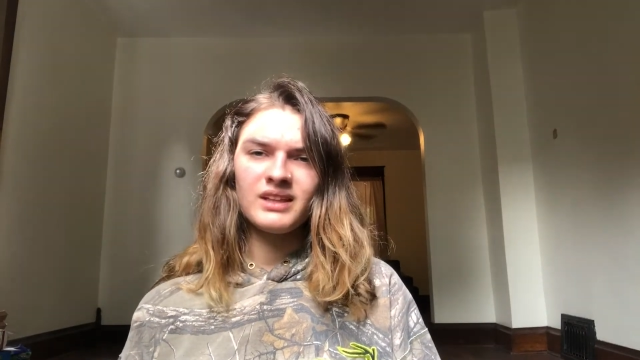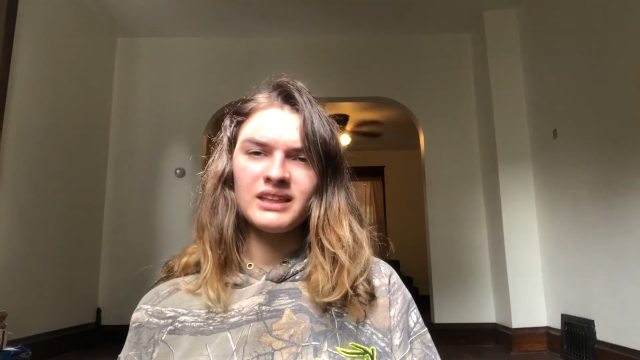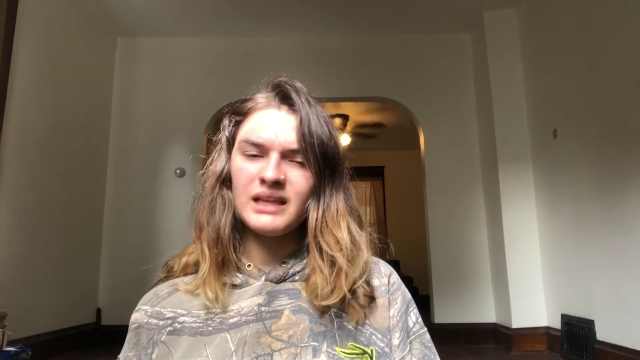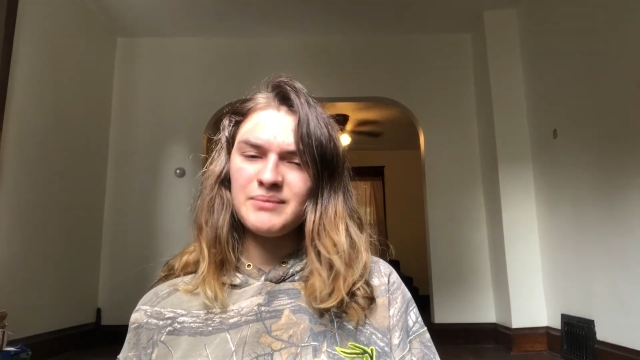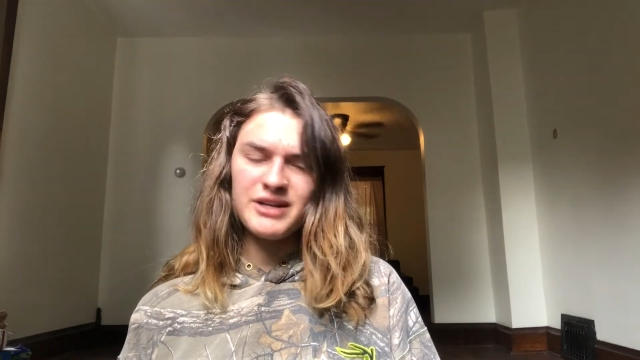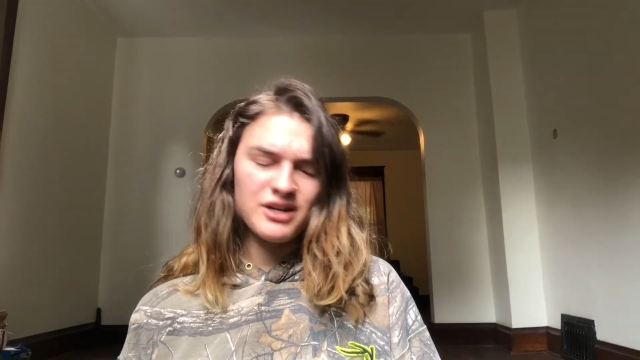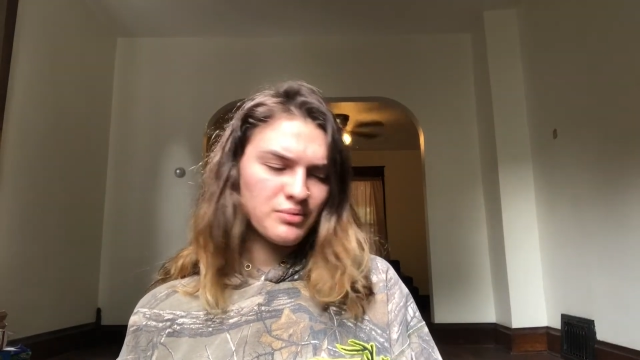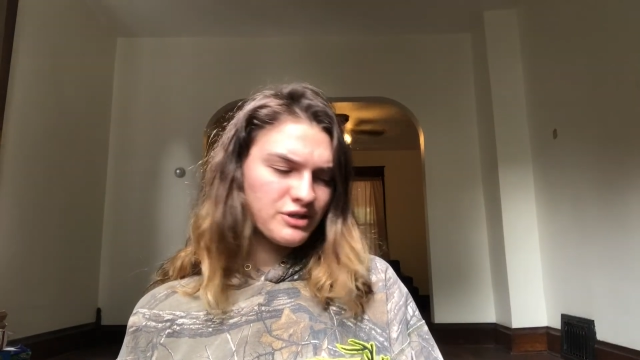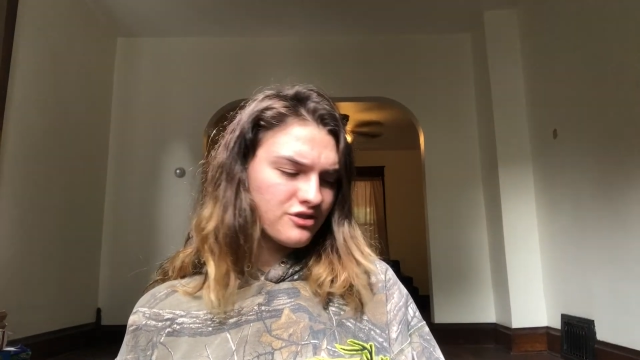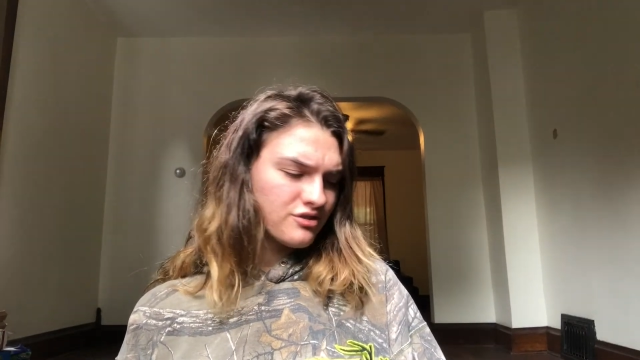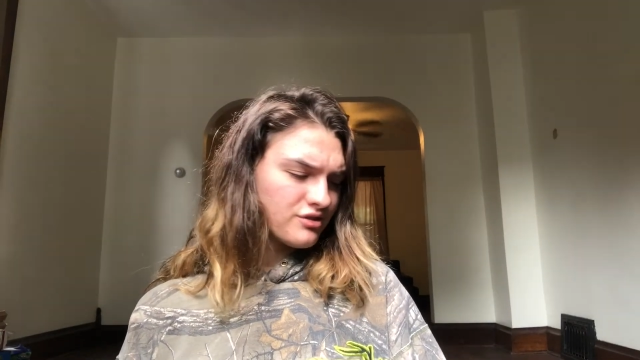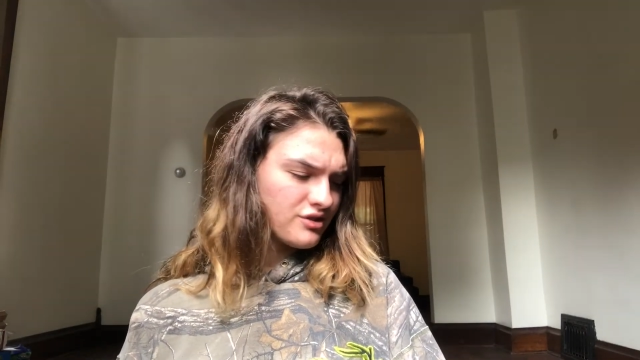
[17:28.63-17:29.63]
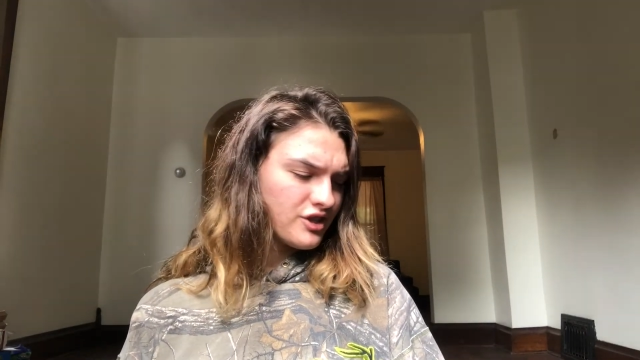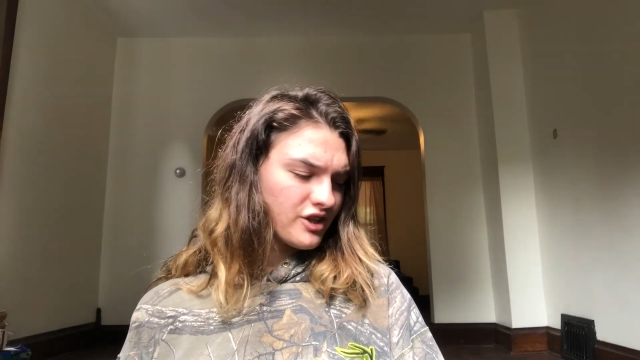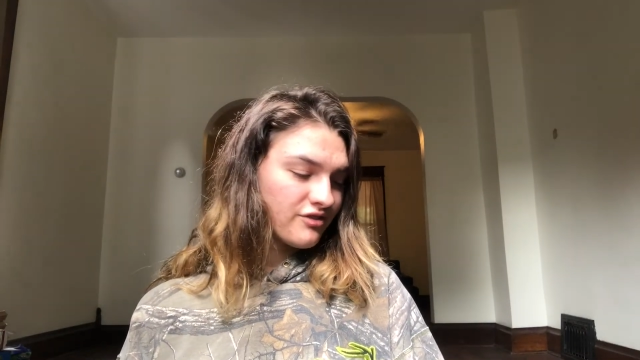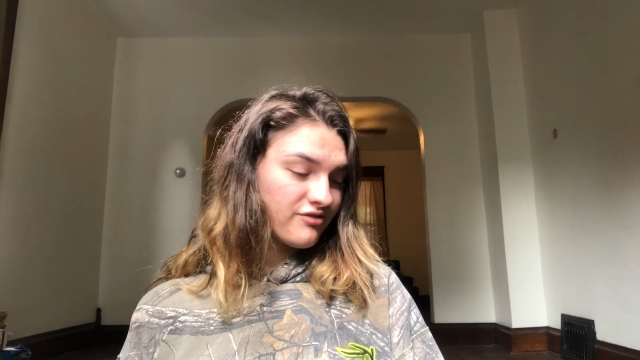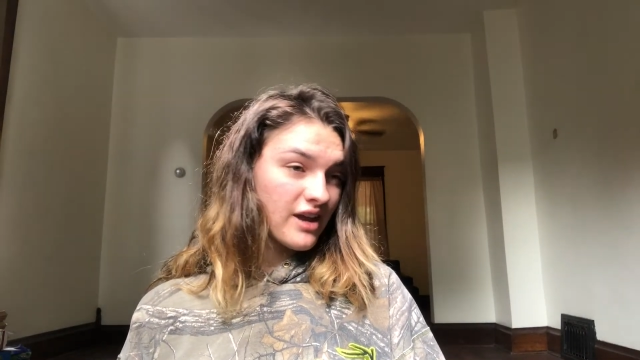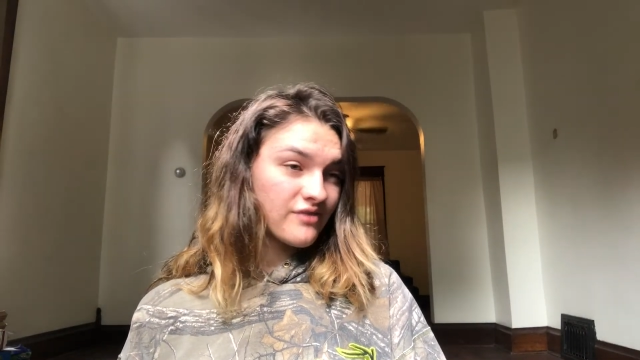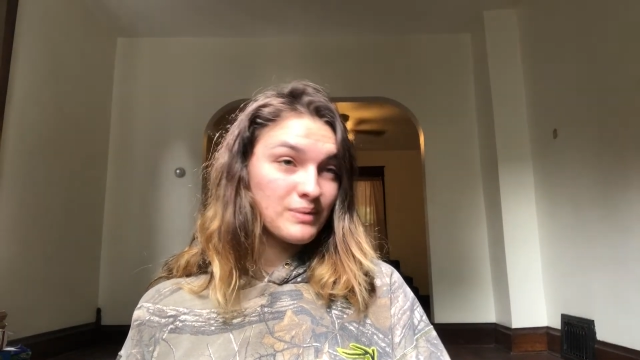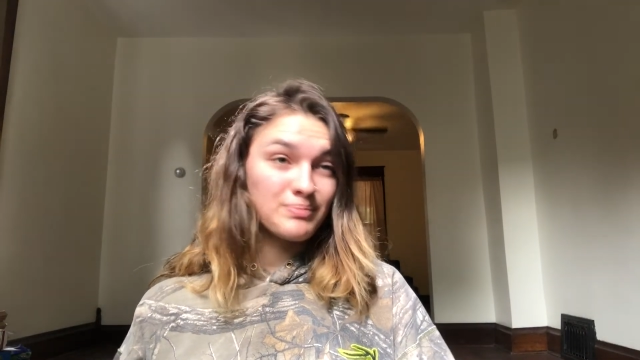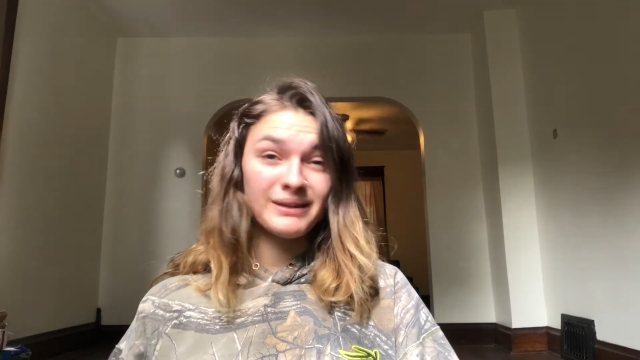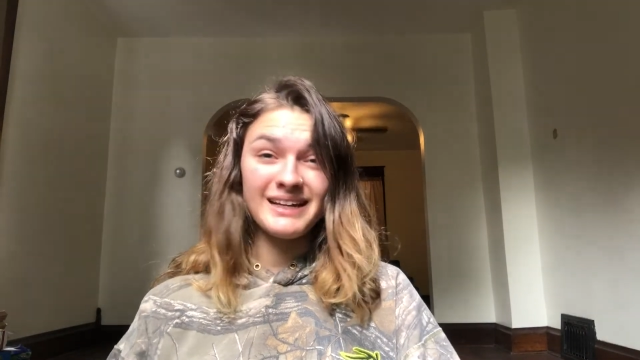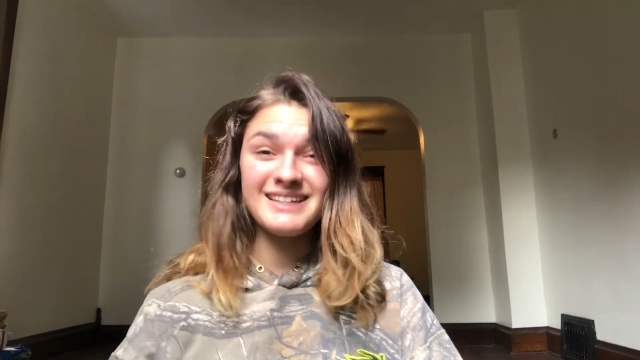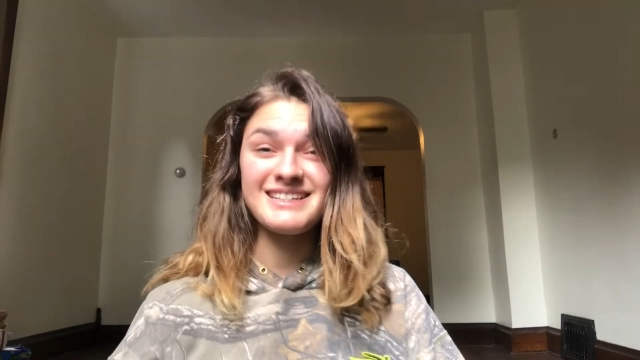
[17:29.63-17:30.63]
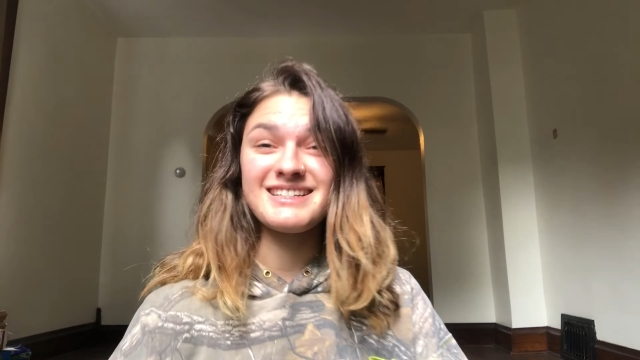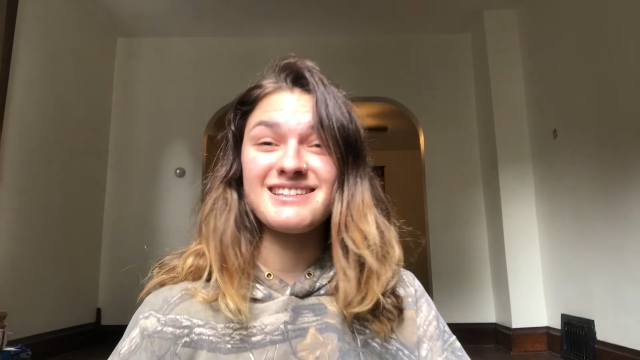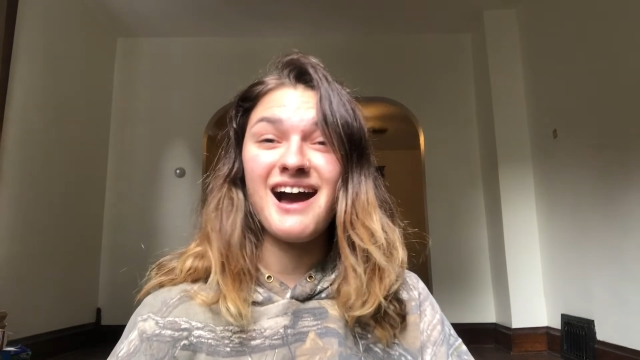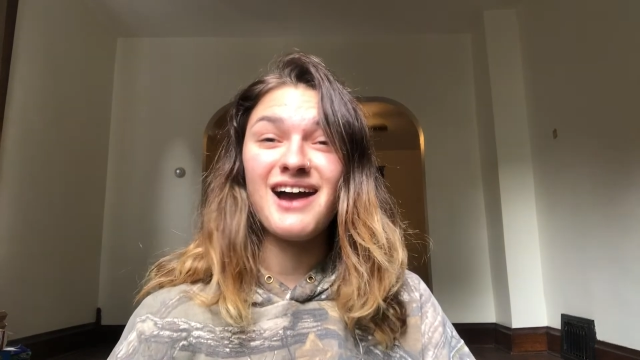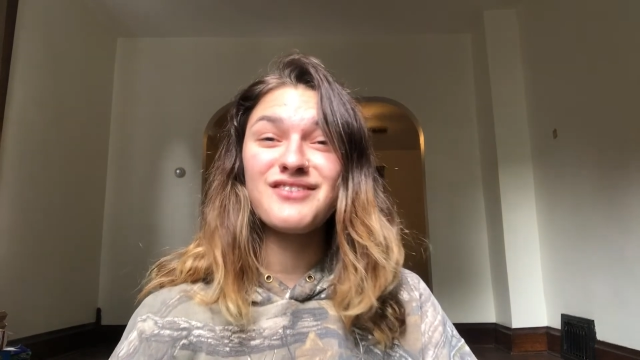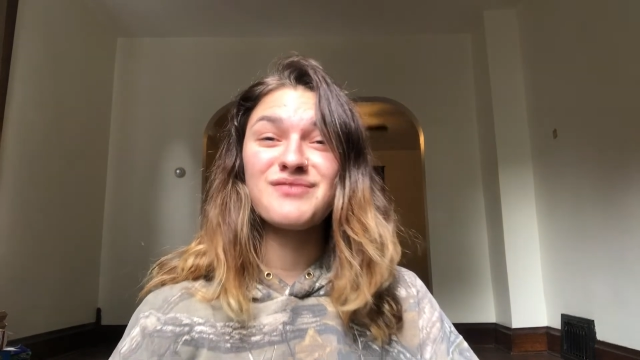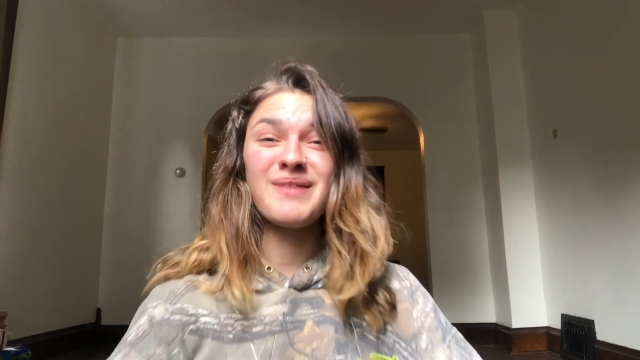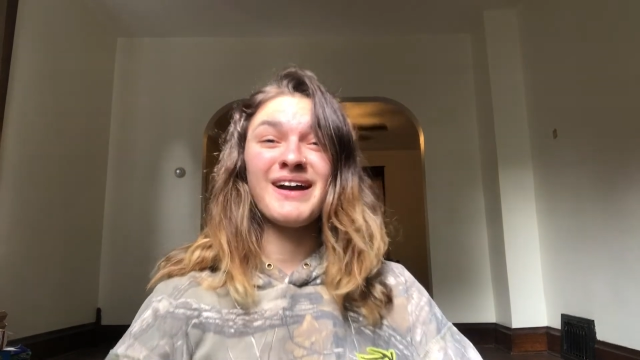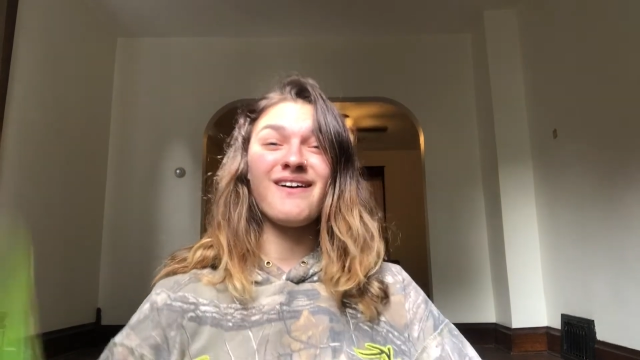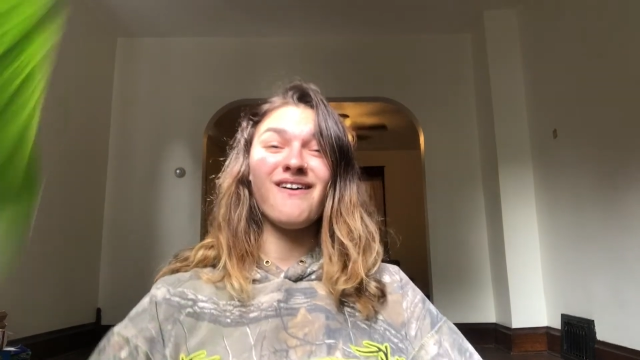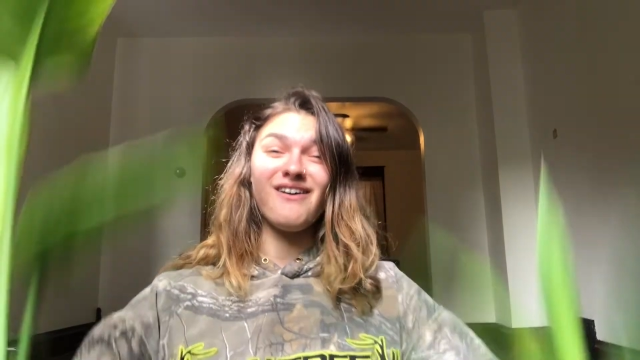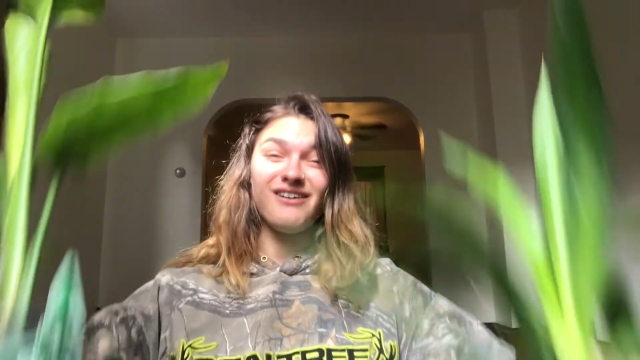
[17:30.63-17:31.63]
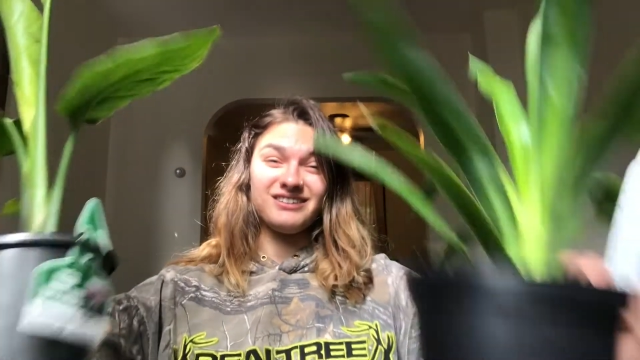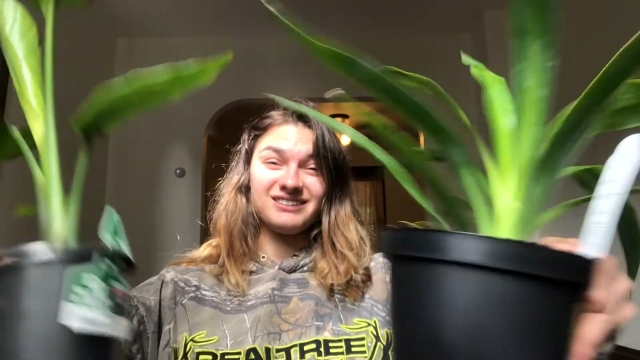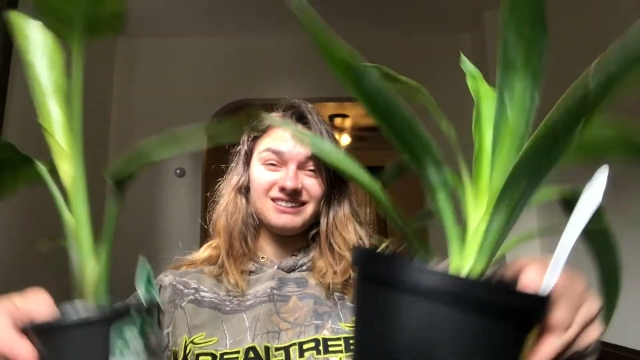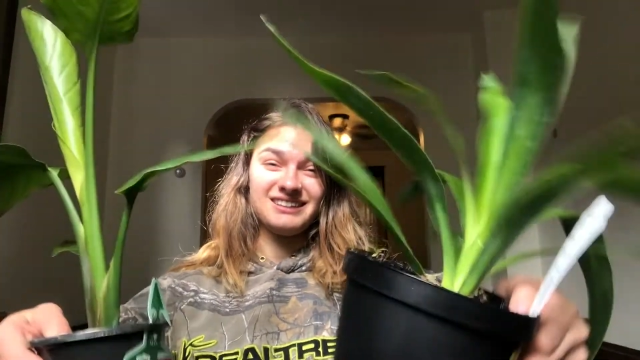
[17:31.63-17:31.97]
Let me know what your favorite plant is out of my haul.